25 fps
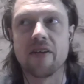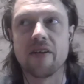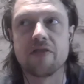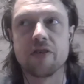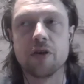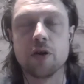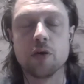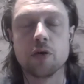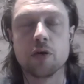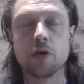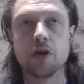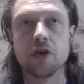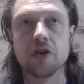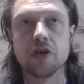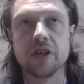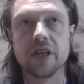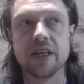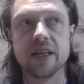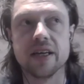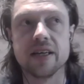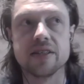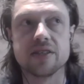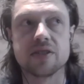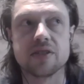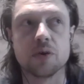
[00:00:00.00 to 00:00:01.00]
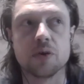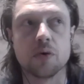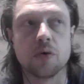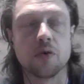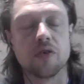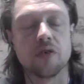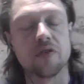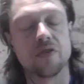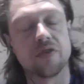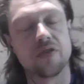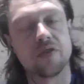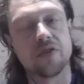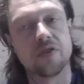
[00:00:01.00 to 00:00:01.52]
a few good years sort
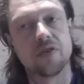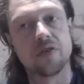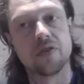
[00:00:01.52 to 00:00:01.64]
of